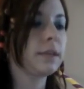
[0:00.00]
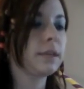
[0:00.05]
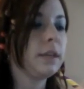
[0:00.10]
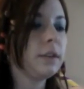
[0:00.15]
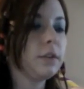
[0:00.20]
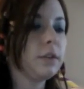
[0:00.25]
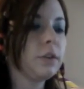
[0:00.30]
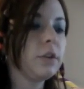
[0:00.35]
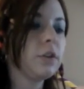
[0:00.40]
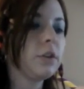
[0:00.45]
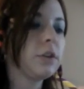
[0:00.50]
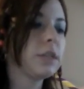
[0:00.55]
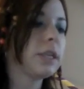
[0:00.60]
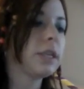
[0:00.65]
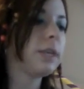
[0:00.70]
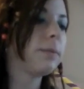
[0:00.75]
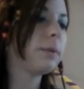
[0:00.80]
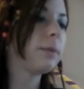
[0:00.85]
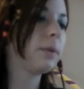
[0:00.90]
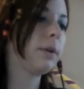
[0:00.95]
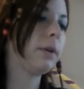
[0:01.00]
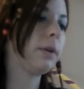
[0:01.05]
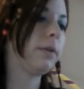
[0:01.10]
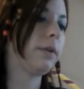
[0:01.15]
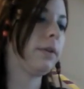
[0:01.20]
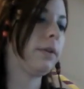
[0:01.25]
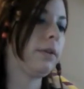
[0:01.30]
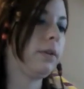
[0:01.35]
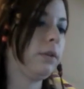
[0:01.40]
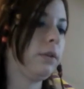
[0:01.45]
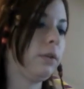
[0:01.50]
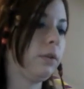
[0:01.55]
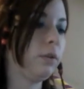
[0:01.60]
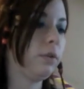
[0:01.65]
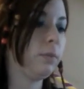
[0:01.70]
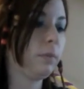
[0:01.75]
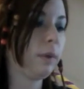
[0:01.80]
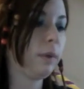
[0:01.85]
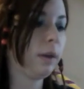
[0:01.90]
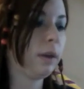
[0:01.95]
So just keep going around the
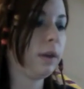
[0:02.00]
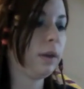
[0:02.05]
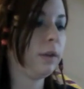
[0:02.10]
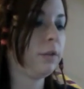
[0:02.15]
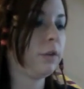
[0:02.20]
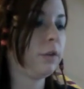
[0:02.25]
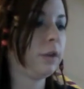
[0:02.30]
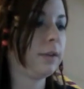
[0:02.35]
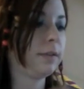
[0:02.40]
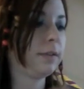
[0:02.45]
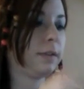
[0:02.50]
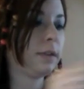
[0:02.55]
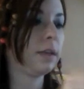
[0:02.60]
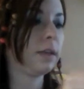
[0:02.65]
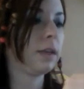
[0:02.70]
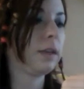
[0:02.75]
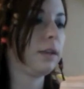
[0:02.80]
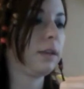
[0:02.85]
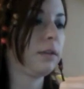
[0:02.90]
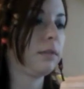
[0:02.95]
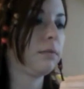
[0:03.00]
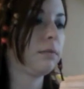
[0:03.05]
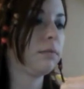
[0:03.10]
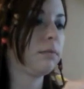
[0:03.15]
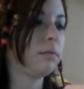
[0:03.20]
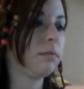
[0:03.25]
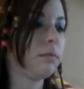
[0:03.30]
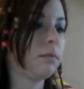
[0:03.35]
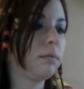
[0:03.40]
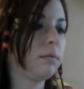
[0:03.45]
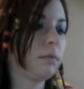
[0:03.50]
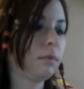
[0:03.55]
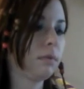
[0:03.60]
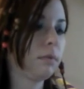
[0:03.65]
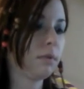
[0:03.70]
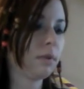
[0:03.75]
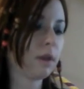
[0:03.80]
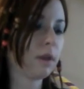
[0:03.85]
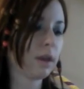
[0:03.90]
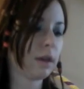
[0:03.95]
hoop and adjusting it
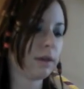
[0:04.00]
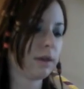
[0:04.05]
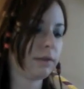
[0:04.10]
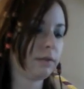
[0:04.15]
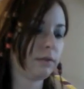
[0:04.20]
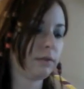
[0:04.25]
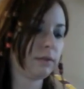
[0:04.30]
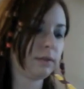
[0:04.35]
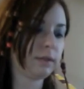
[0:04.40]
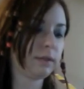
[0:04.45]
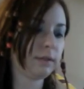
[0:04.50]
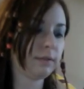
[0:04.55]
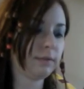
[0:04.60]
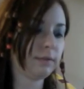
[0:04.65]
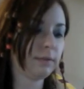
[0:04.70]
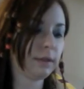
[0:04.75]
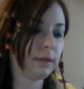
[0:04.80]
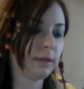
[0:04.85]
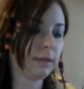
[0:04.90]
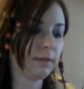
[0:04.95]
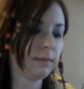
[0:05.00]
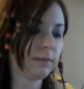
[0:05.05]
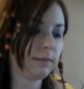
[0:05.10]
as you see fit.